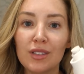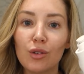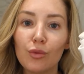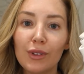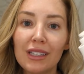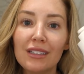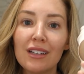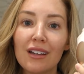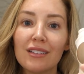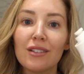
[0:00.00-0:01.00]
So it really
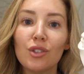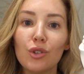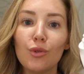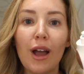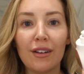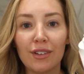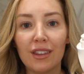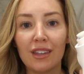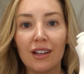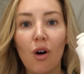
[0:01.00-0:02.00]
does do
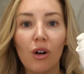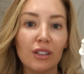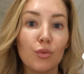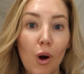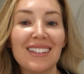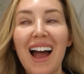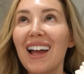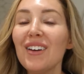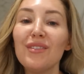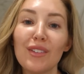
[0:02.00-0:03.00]
everything all in one. I
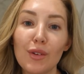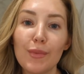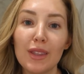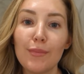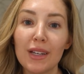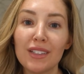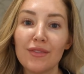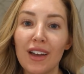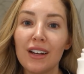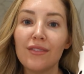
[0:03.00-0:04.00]
have never been the biggest
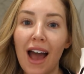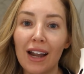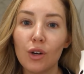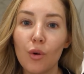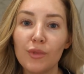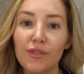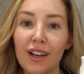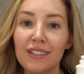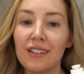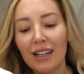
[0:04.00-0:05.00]
fan of at-home
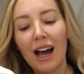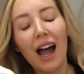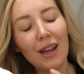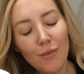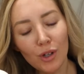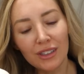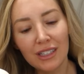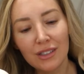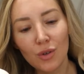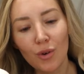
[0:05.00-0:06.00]
devices. I more
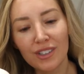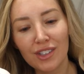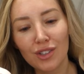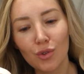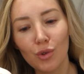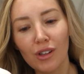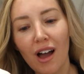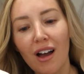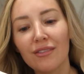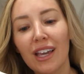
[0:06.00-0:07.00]
lean towards the school
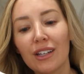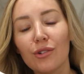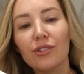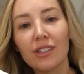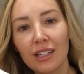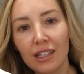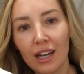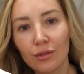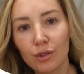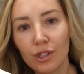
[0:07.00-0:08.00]
of get your
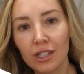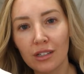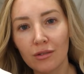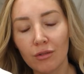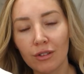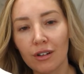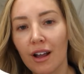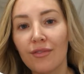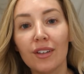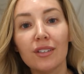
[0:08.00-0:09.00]
skincare routine in order
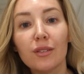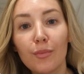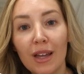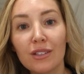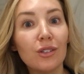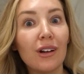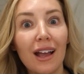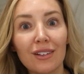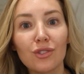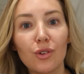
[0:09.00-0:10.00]
and then spend your
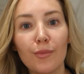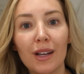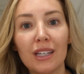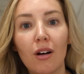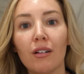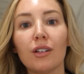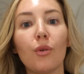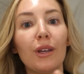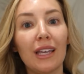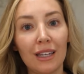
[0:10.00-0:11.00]
extra money on
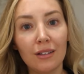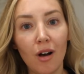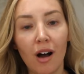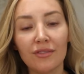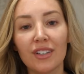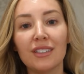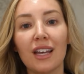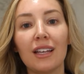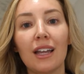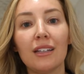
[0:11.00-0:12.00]
going in office
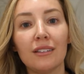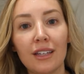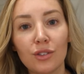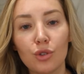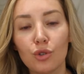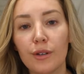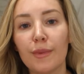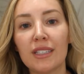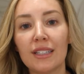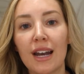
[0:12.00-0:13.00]
and getting laser
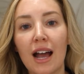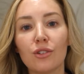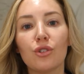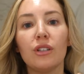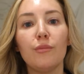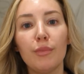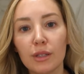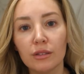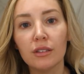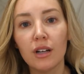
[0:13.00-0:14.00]
treatments that actually build